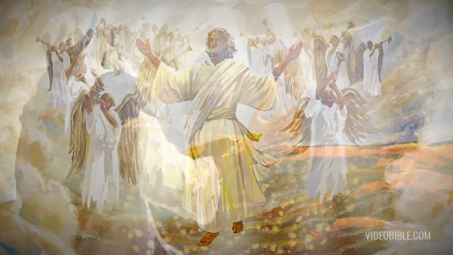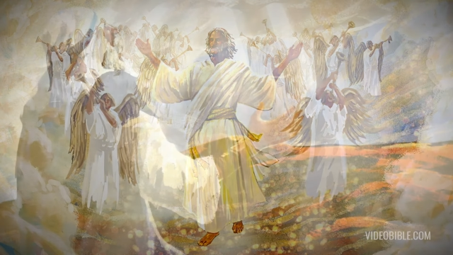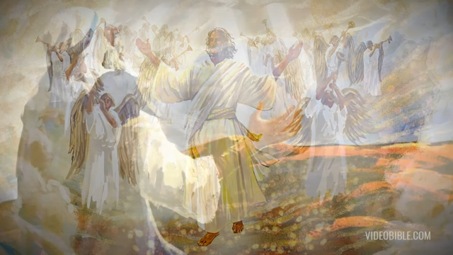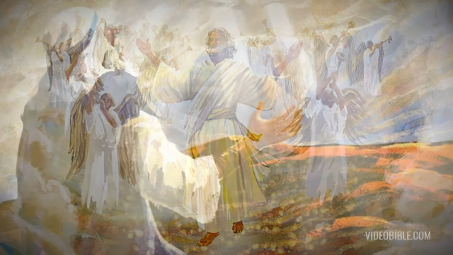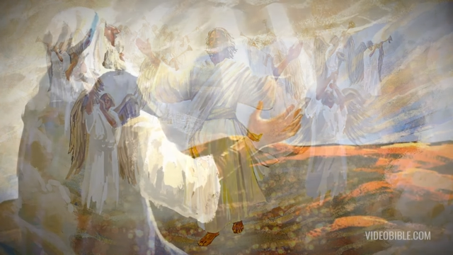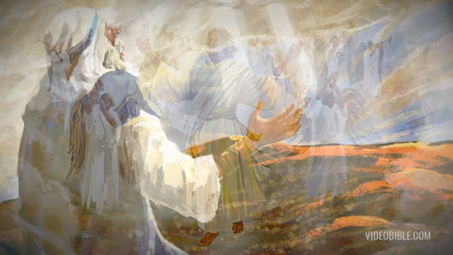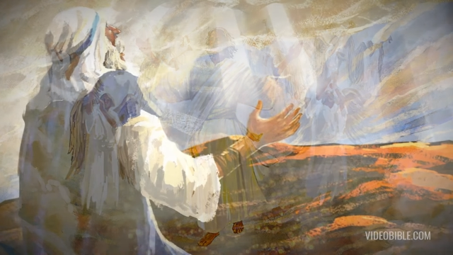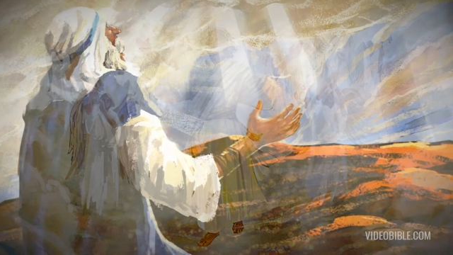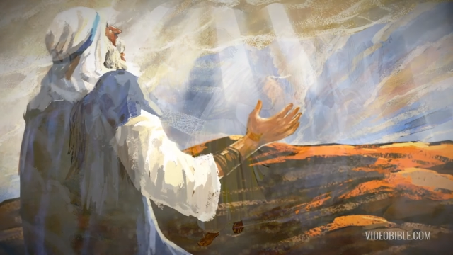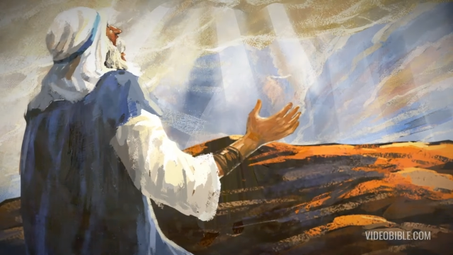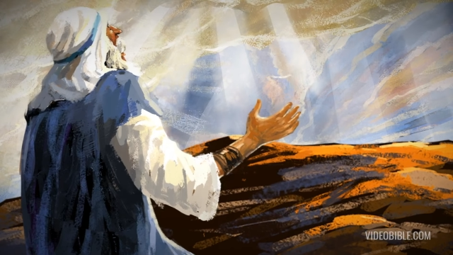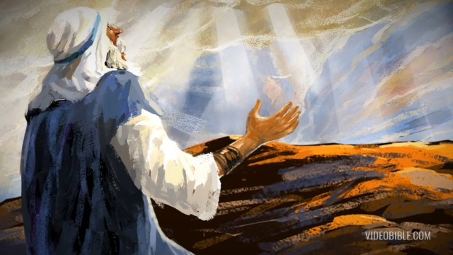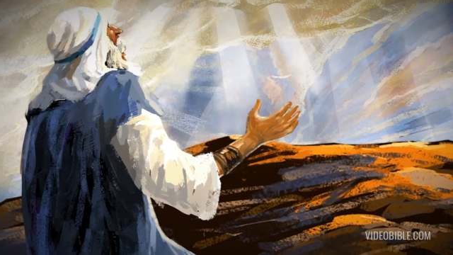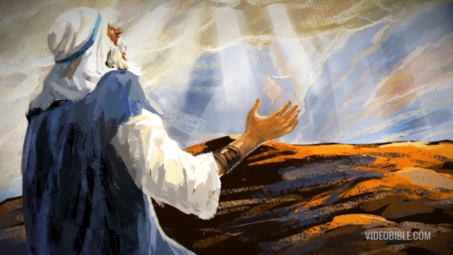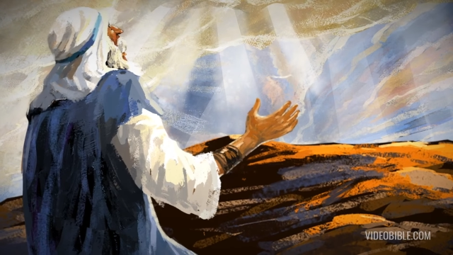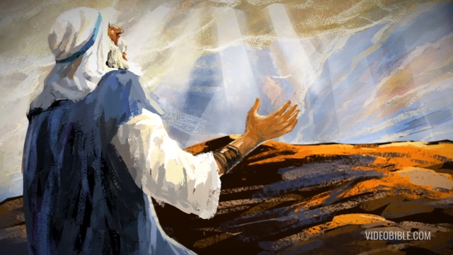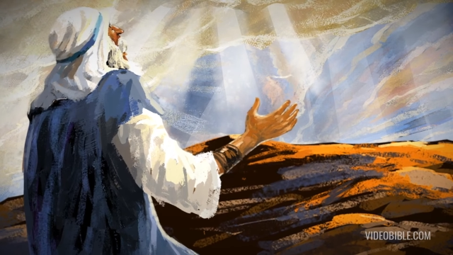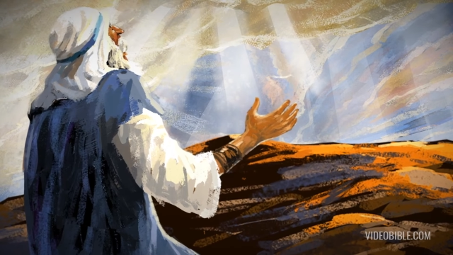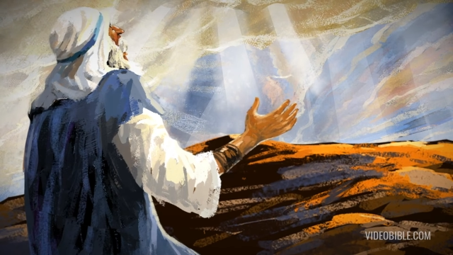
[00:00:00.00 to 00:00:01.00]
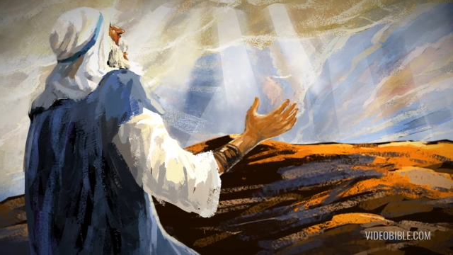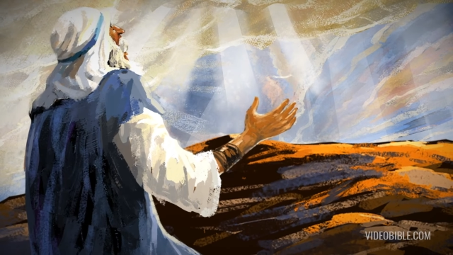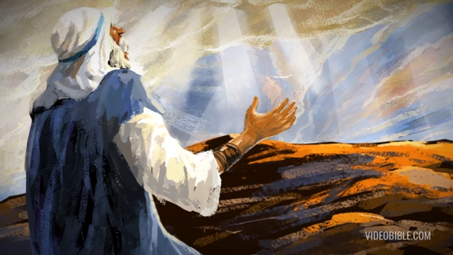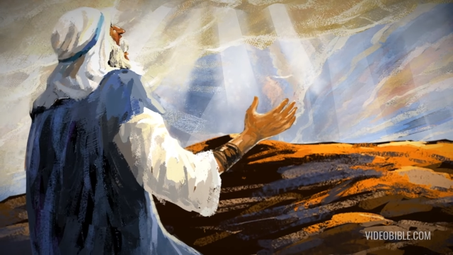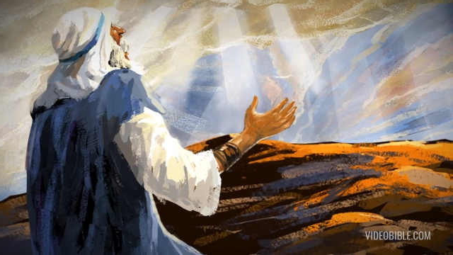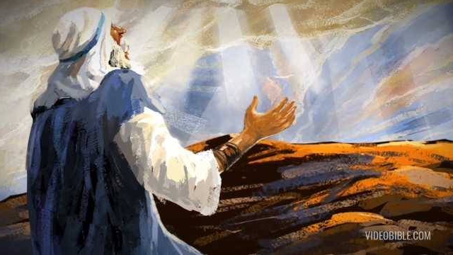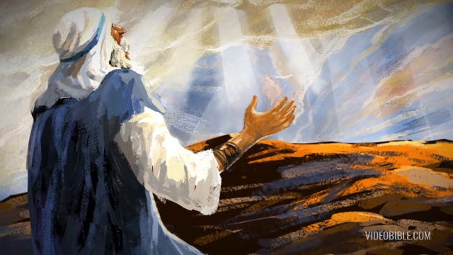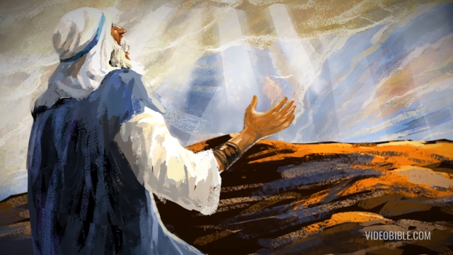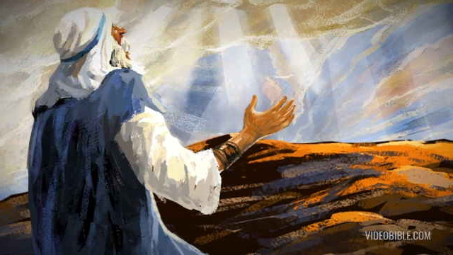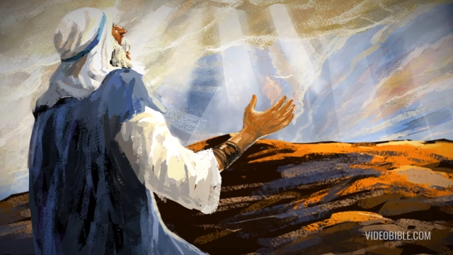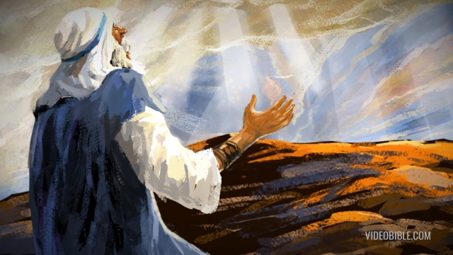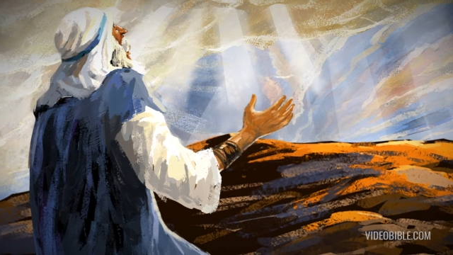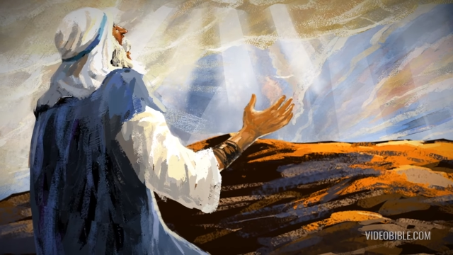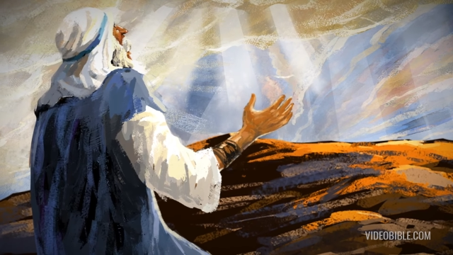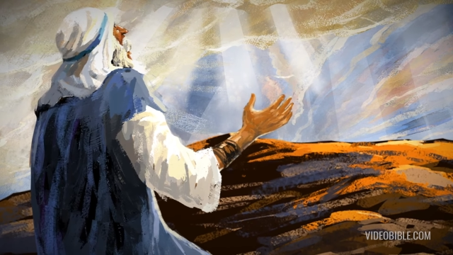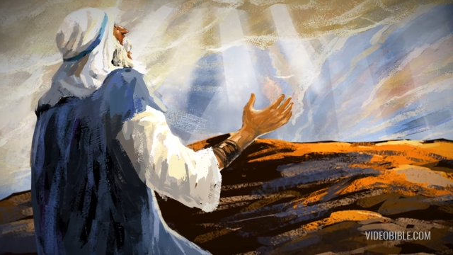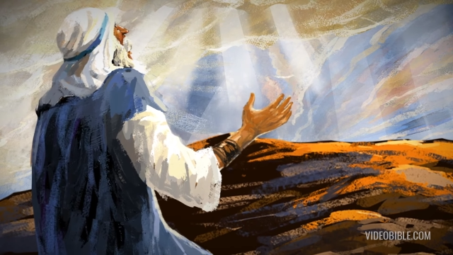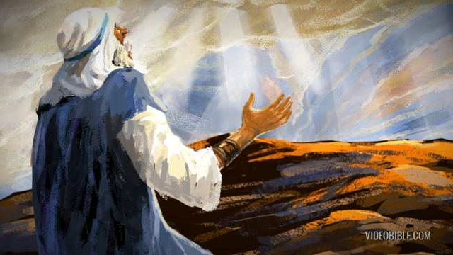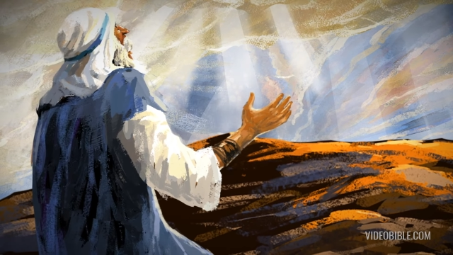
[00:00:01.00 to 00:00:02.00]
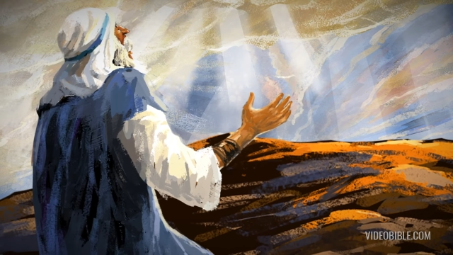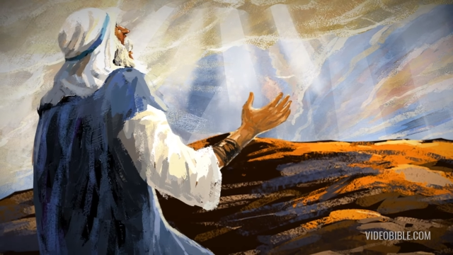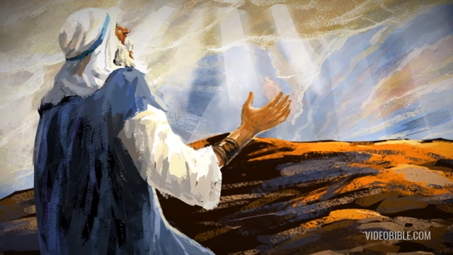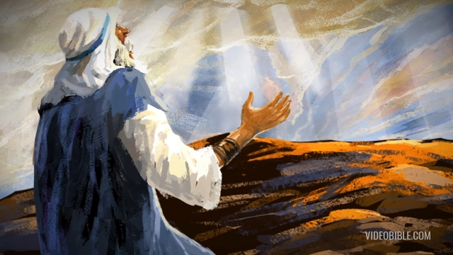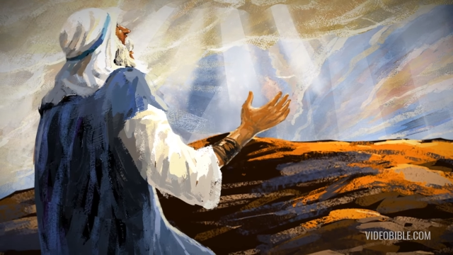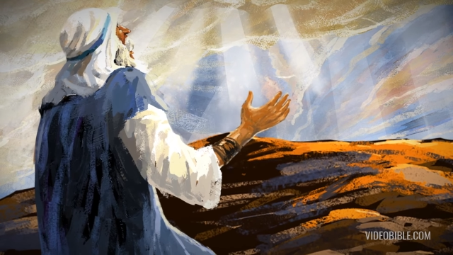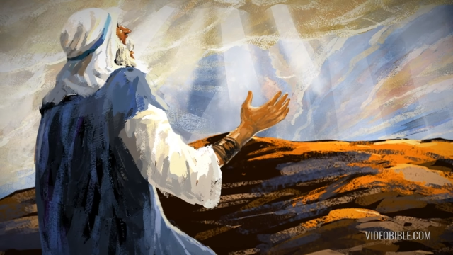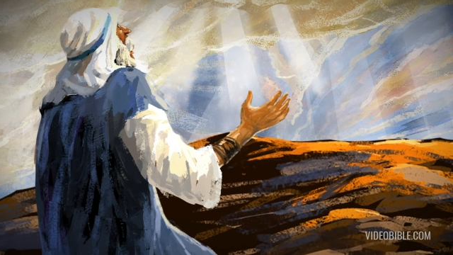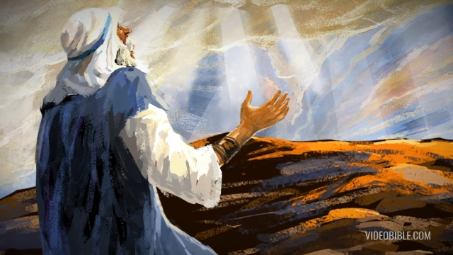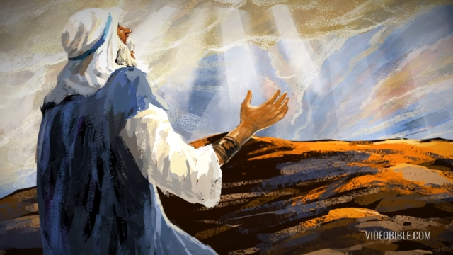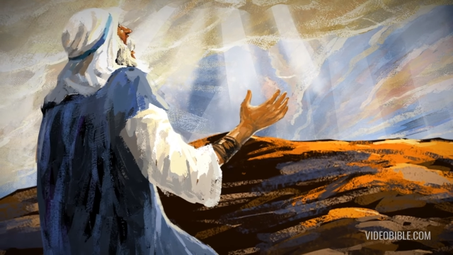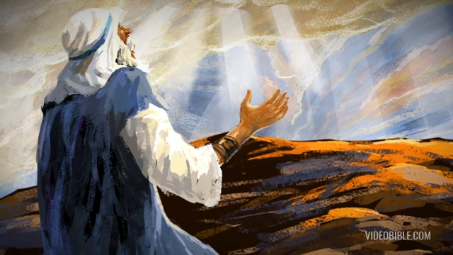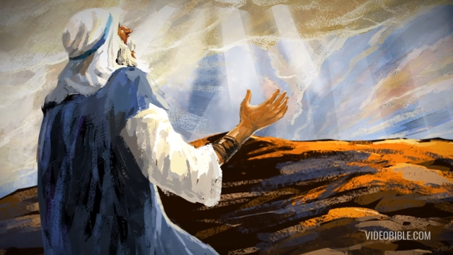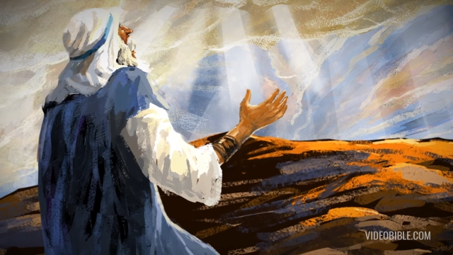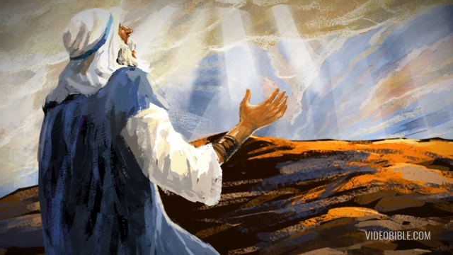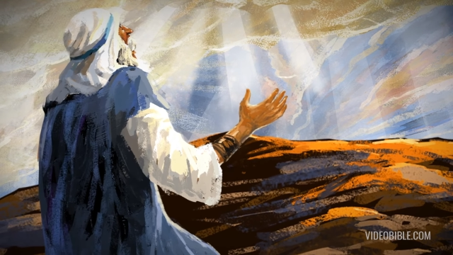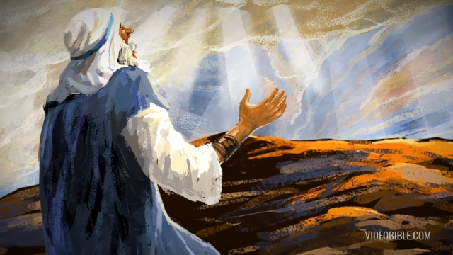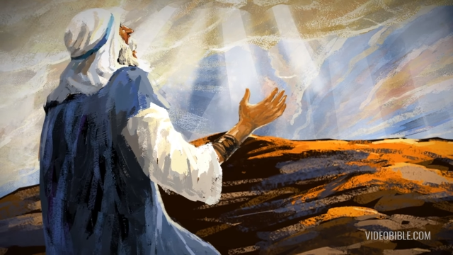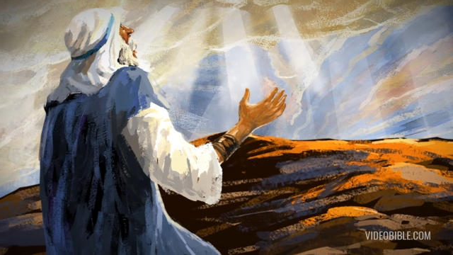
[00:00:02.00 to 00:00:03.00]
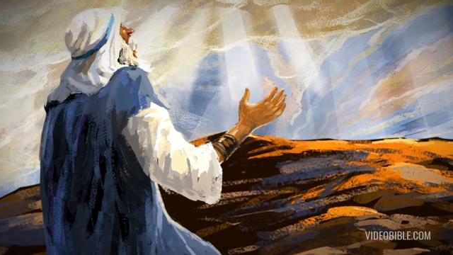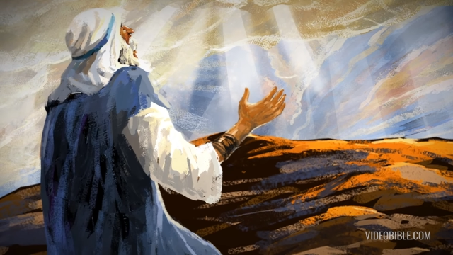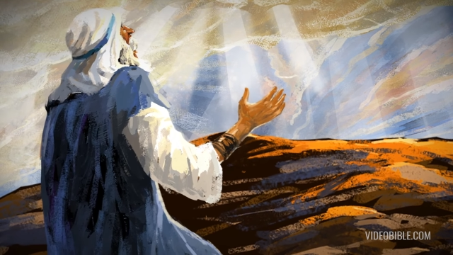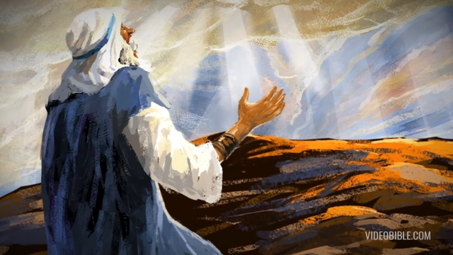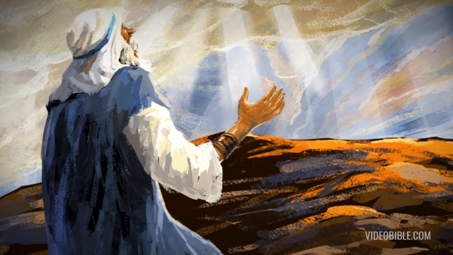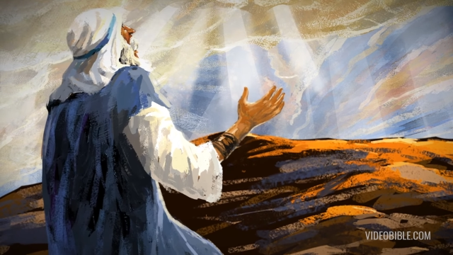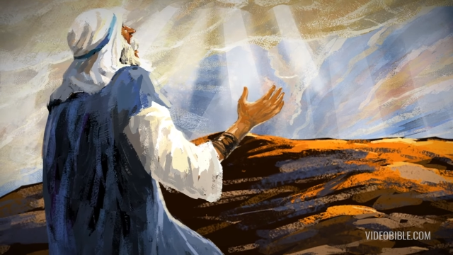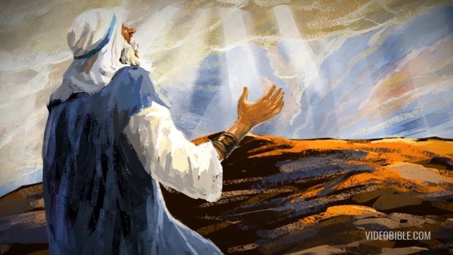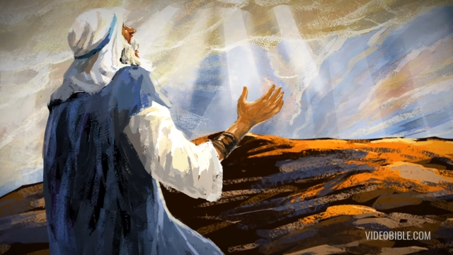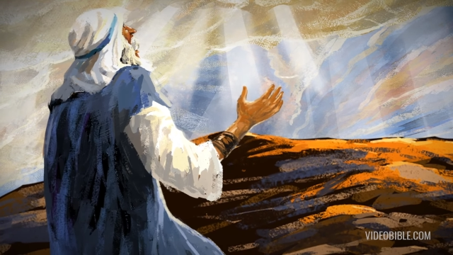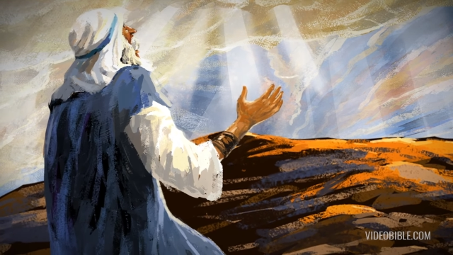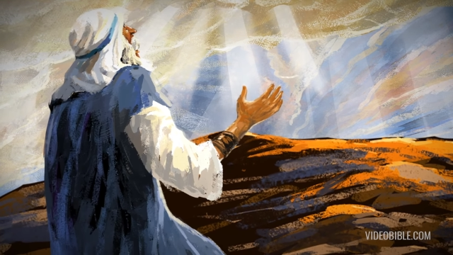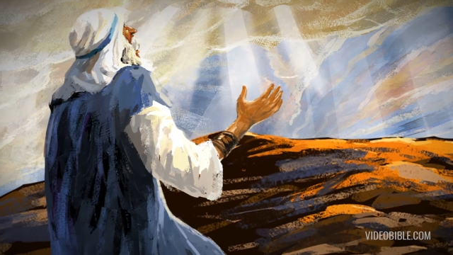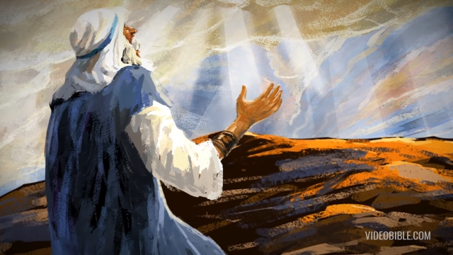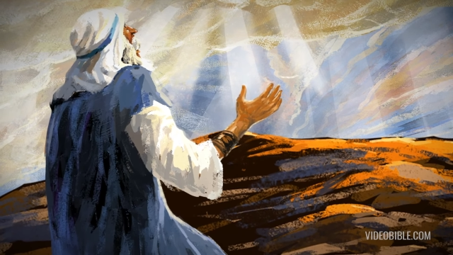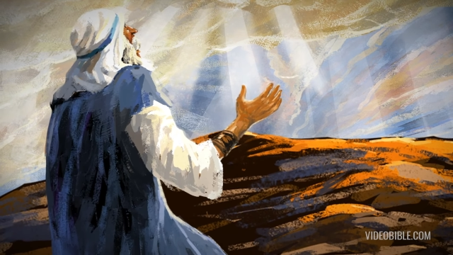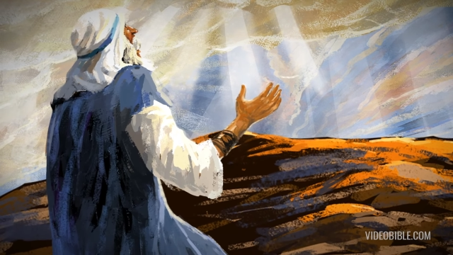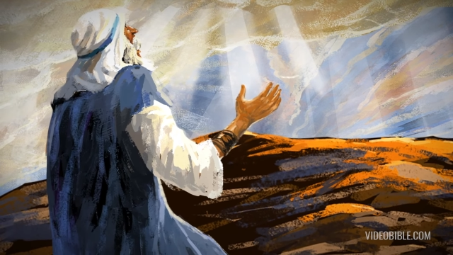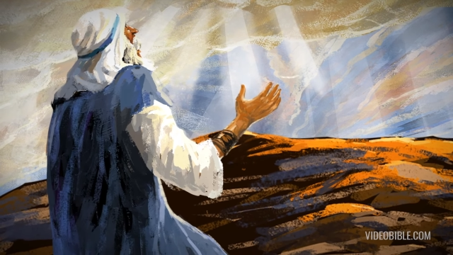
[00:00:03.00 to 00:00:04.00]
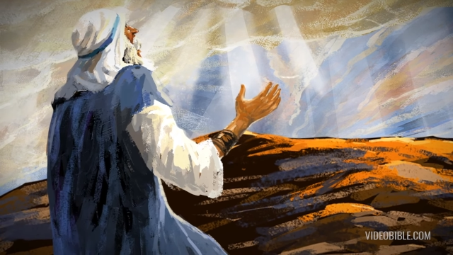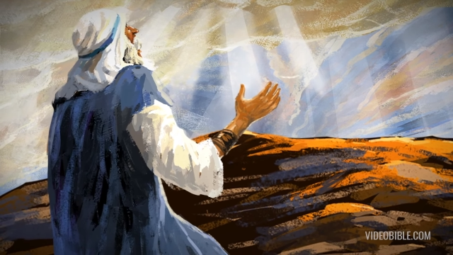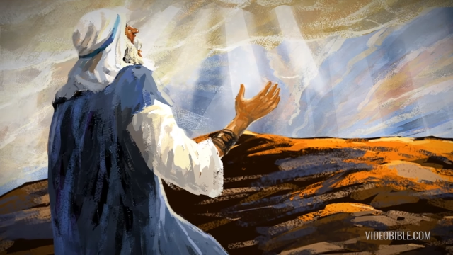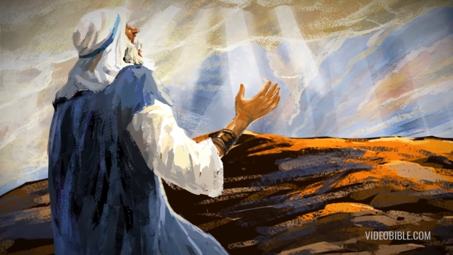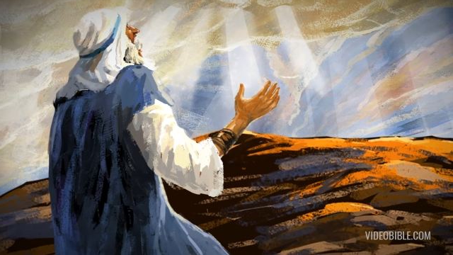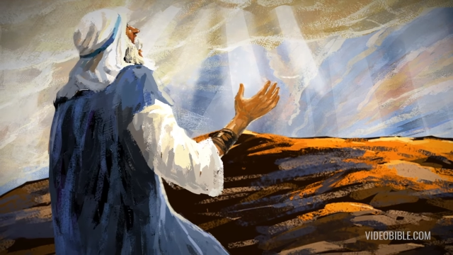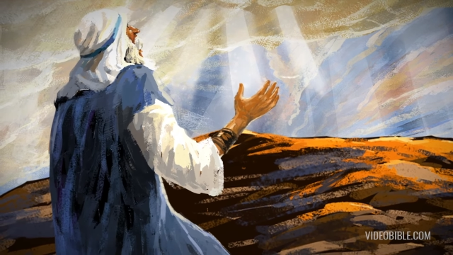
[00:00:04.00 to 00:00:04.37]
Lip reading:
[unreadable: no face in view]